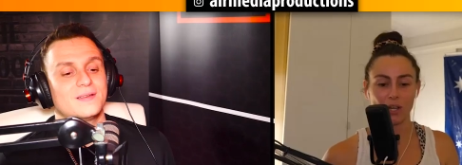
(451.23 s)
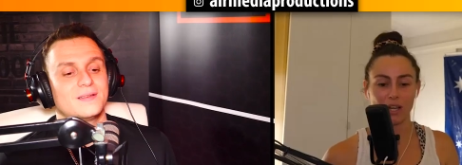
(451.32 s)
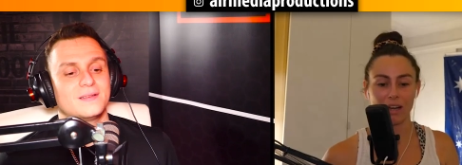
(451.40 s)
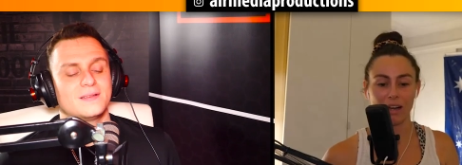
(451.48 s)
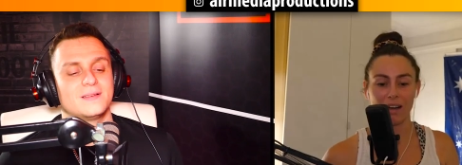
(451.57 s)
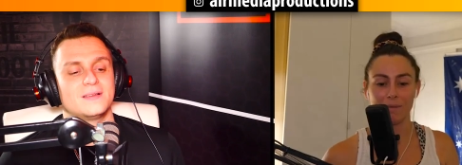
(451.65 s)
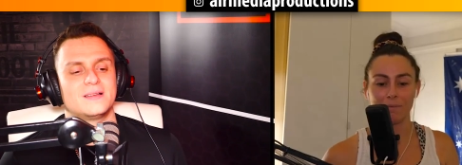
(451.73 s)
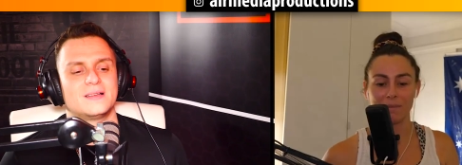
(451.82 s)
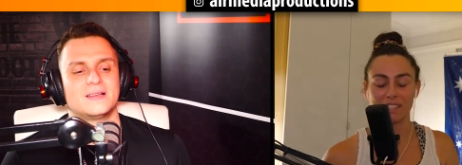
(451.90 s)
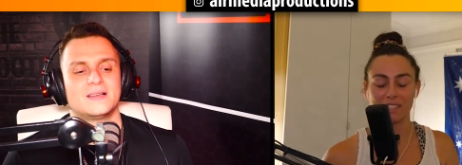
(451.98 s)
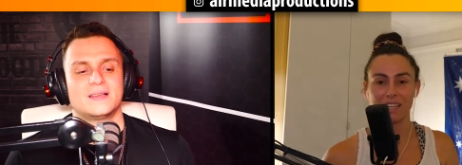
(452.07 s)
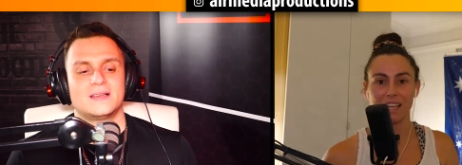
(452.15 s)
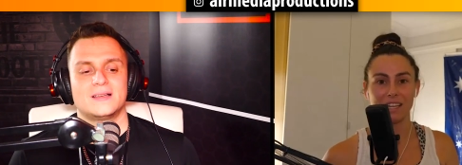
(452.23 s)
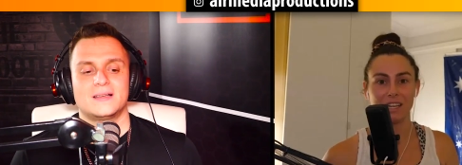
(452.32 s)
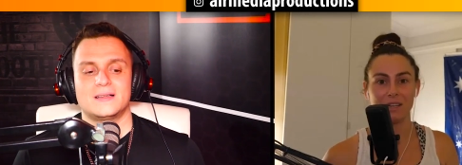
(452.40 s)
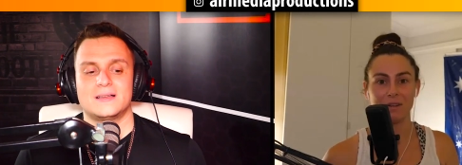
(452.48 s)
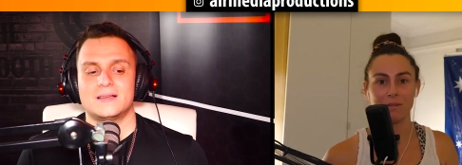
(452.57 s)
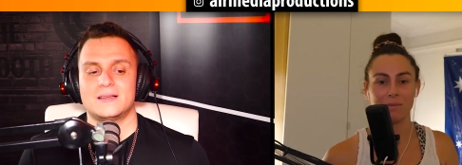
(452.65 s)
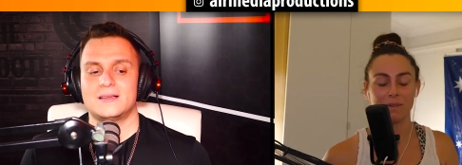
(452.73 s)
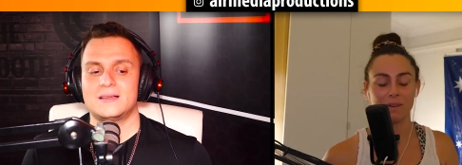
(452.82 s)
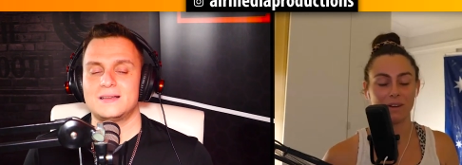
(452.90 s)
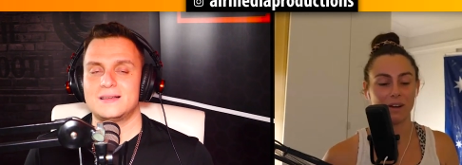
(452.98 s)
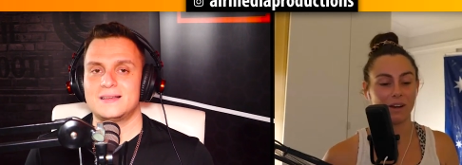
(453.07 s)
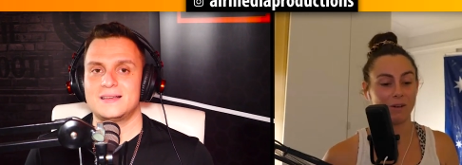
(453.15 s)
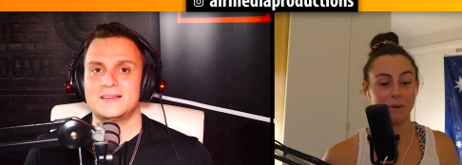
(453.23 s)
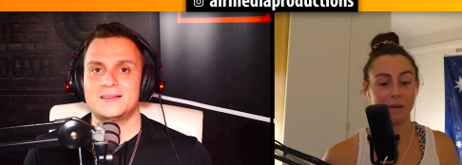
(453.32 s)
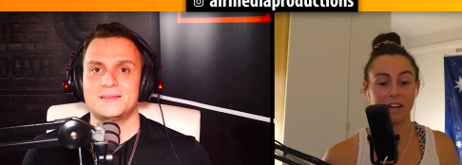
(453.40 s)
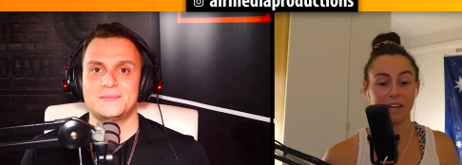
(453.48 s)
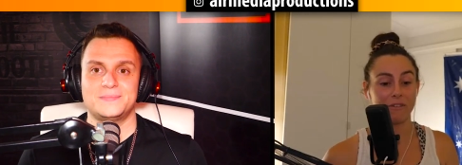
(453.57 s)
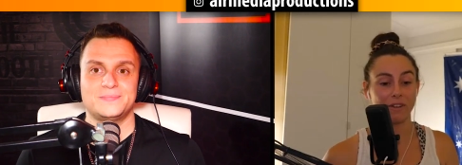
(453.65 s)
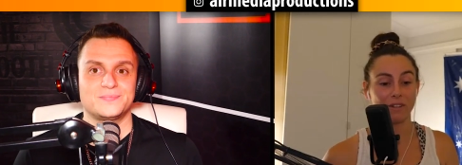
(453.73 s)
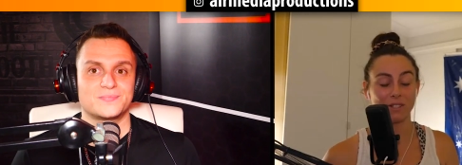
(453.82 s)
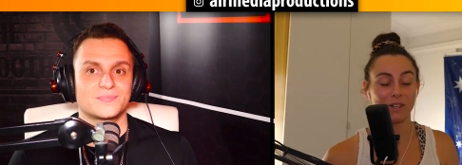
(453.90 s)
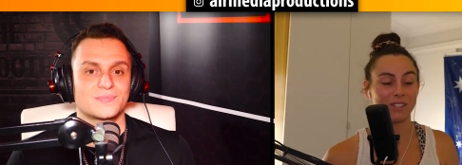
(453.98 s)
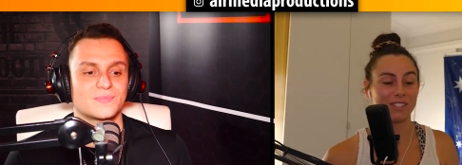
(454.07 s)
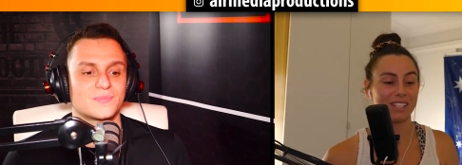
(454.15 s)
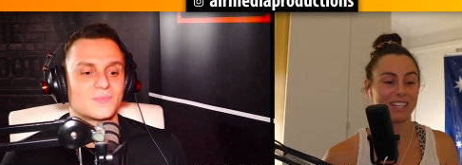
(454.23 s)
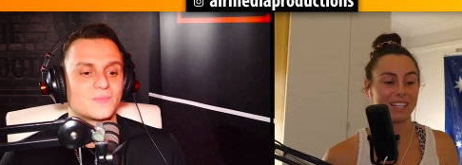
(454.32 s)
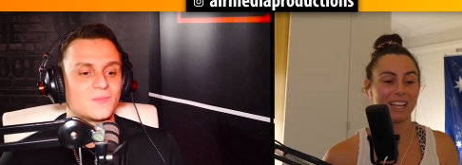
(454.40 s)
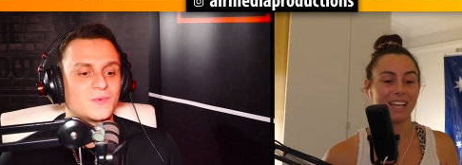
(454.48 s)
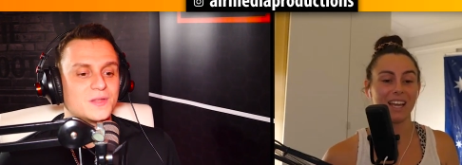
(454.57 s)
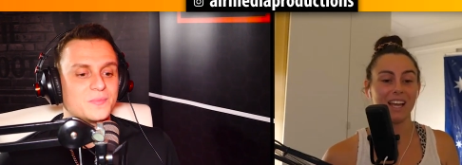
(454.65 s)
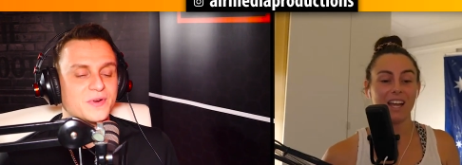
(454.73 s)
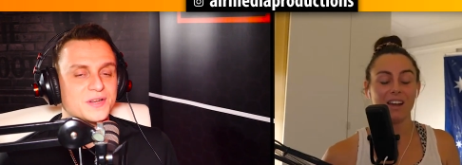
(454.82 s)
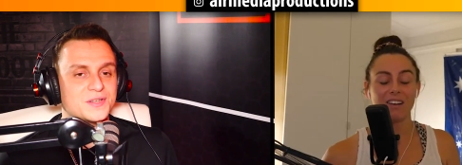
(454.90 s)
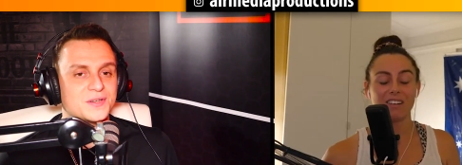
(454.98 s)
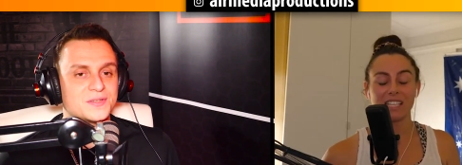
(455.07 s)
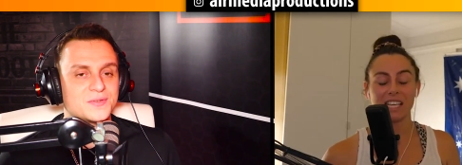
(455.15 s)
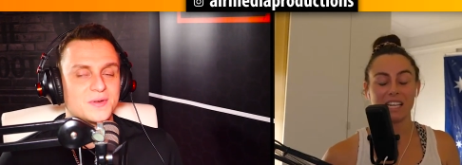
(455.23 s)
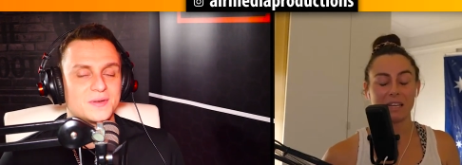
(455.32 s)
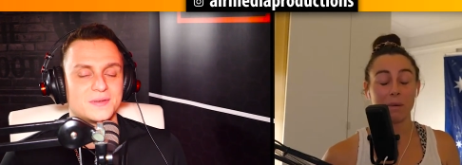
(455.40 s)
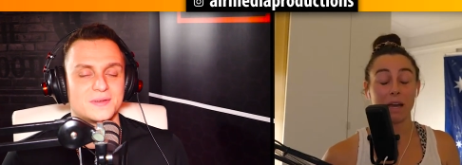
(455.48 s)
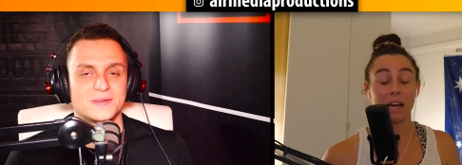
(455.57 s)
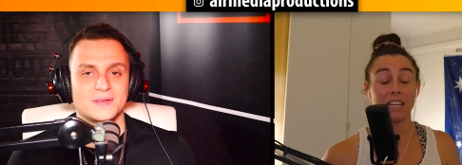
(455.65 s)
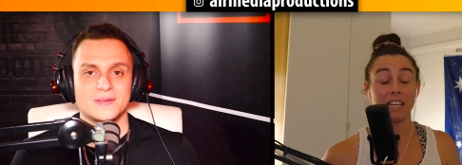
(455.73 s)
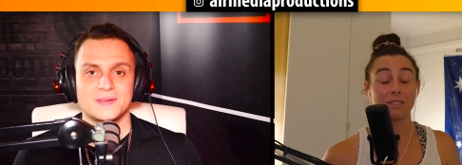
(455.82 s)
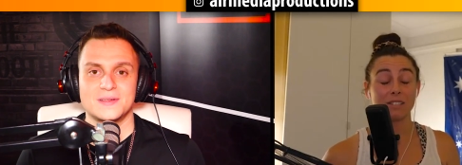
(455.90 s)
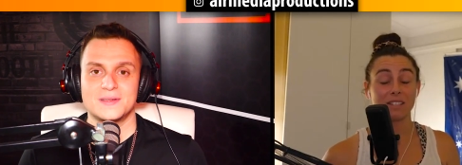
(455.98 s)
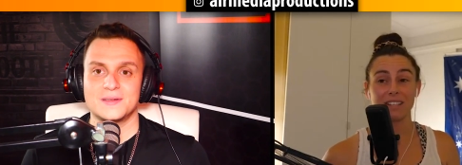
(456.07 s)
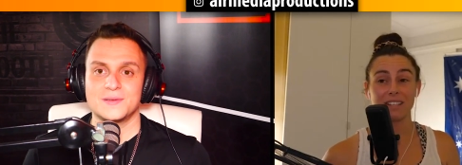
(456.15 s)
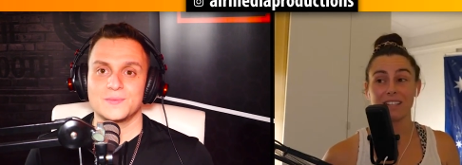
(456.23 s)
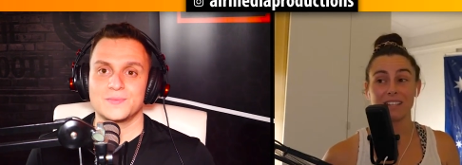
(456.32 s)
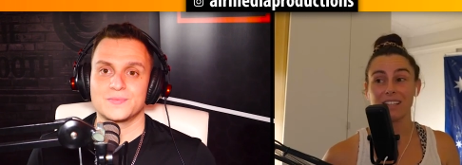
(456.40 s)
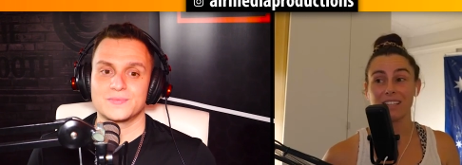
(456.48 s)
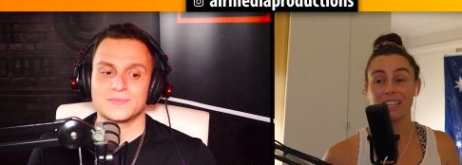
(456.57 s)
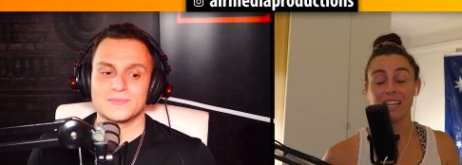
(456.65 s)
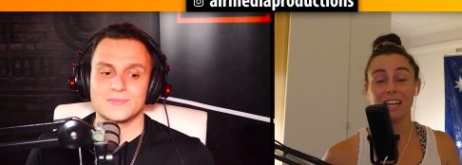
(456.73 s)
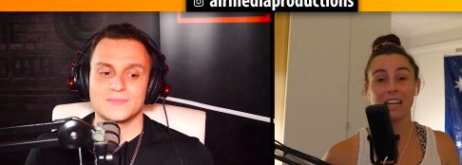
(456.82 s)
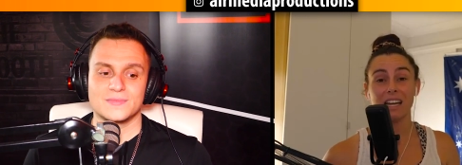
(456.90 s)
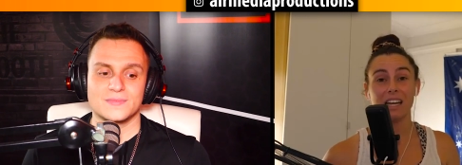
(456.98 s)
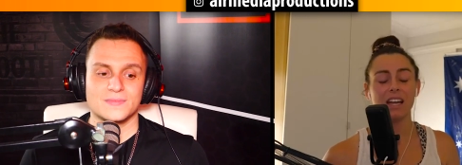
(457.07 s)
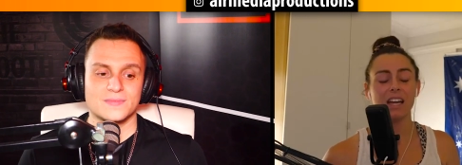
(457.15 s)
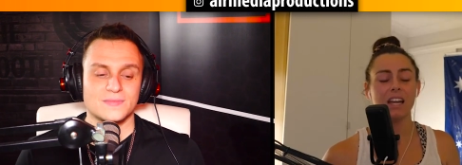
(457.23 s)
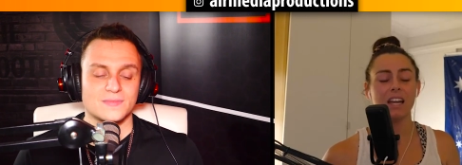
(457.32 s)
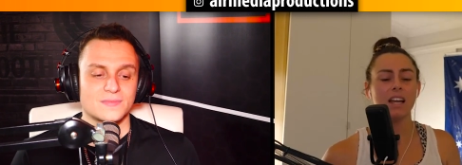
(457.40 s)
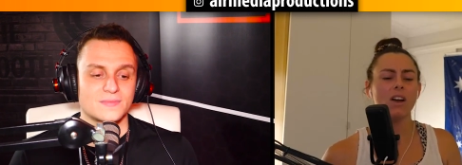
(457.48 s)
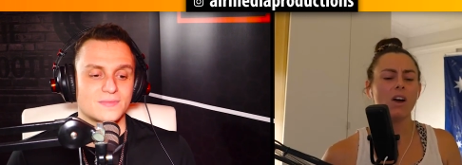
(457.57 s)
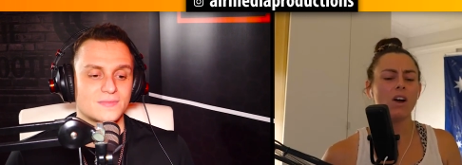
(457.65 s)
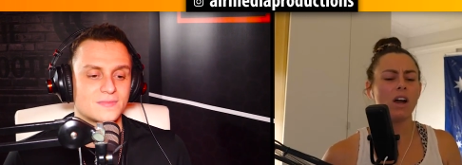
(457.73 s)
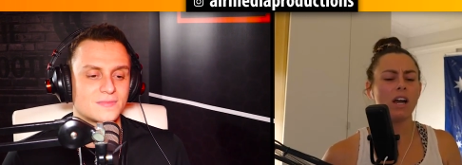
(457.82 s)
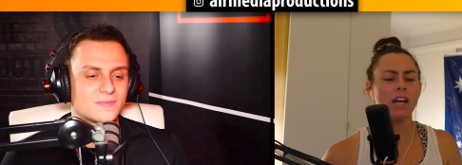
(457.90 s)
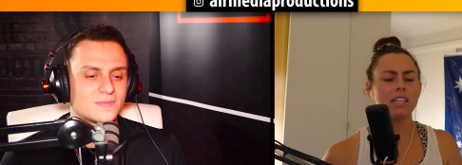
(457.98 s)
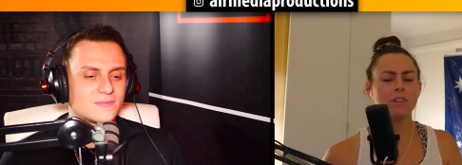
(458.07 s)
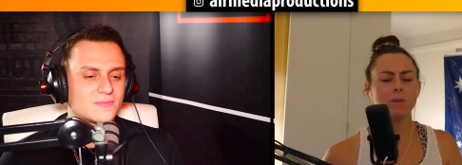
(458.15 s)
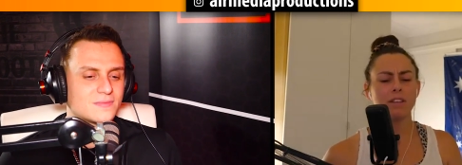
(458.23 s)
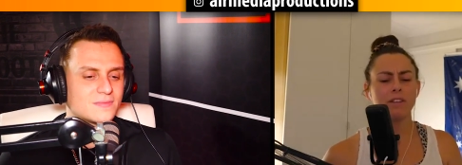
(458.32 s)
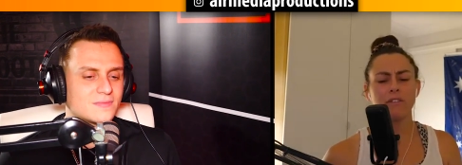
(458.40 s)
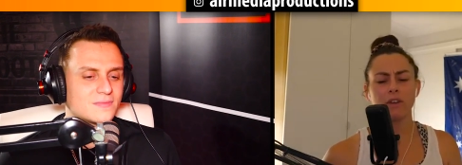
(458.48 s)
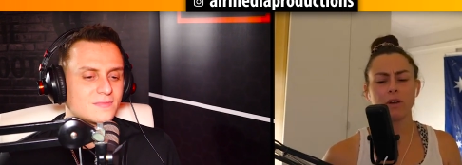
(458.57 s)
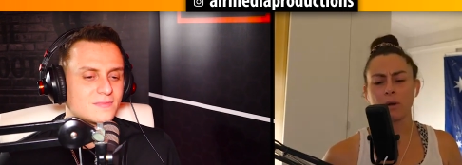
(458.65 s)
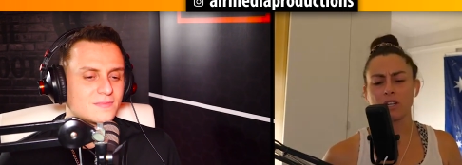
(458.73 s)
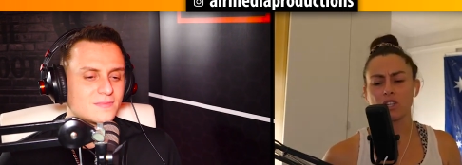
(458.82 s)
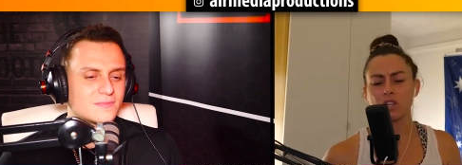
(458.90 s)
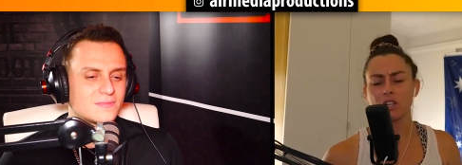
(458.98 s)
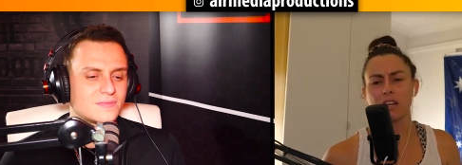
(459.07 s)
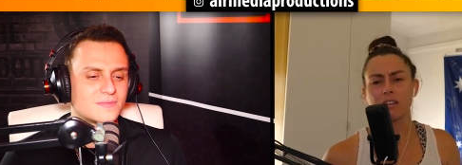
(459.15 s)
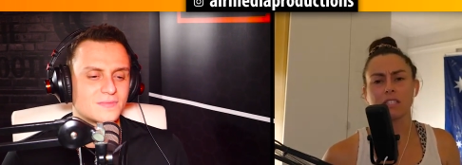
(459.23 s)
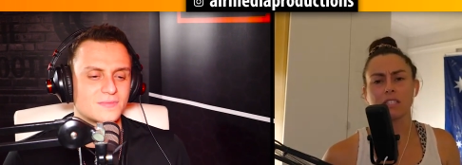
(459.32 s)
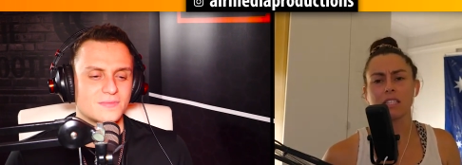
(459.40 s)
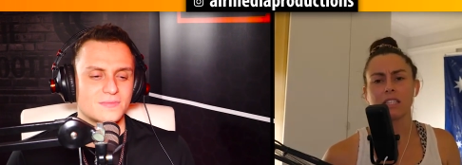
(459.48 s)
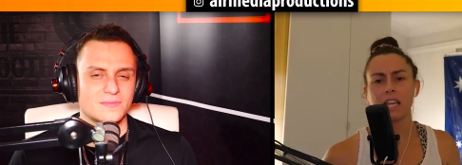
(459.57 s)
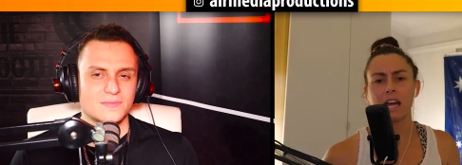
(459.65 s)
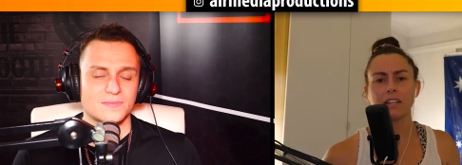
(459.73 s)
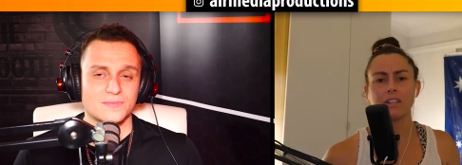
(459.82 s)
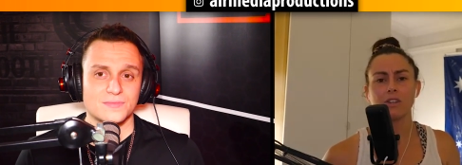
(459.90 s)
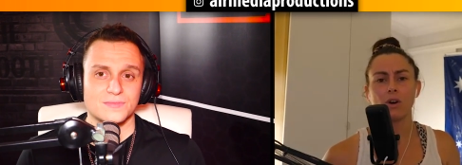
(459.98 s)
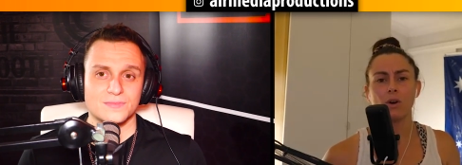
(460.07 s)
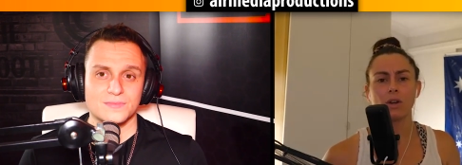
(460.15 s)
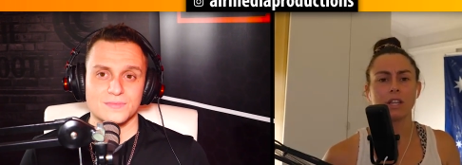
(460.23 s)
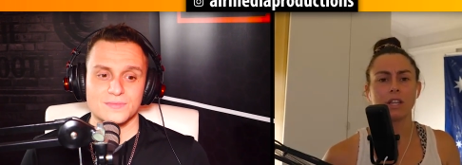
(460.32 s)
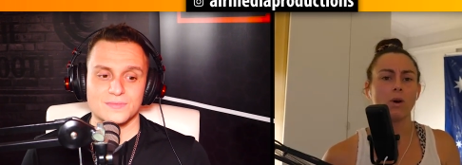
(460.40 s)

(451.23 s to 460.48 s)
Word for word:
Speaker 1: um, the stadium. Oh, man, I felt so sick.
Speaker 2: With the pressure as well.
Speaker 1: Yeah. Oh, I didn't really feel pressure because I was a, the underdog. And the whole